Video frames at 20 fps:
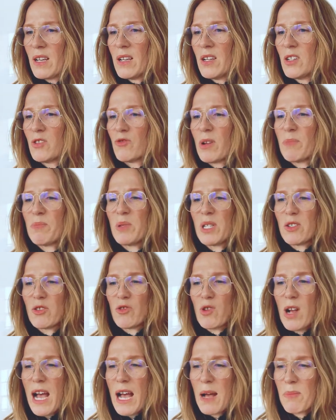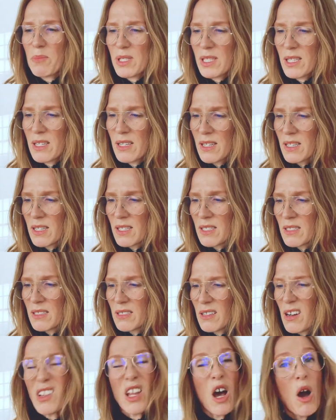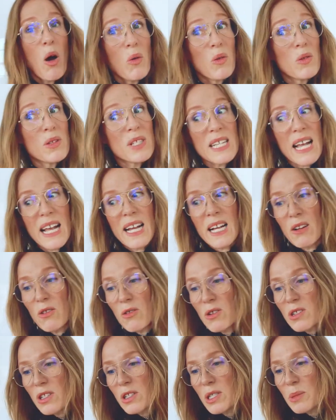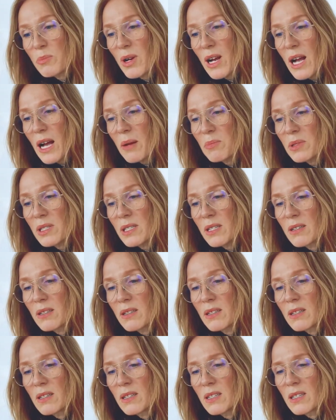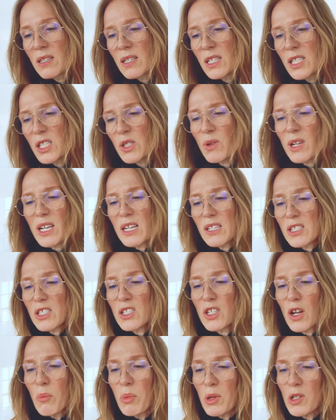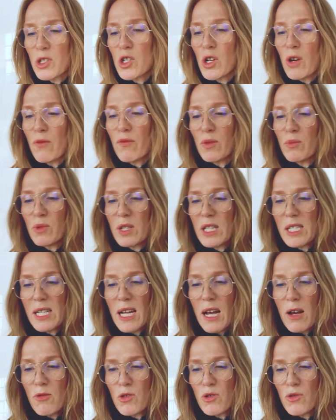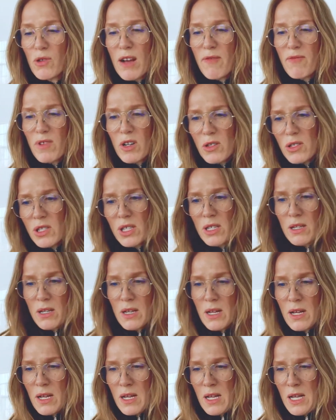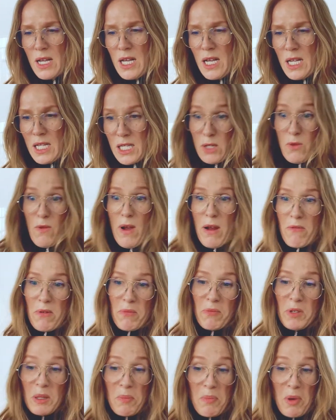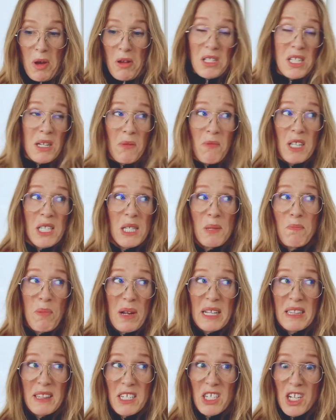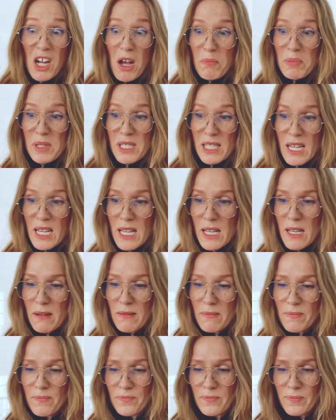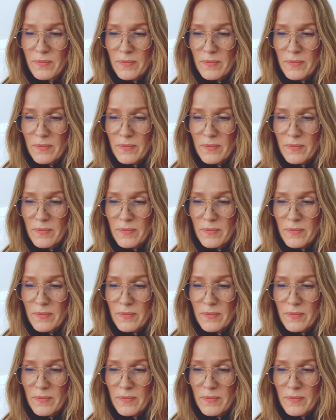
Dribs and drabs. On the wholesale orders, perhaps. Doing a double shuffle with the town travellers. Square it with the boss and we'll split the job, see?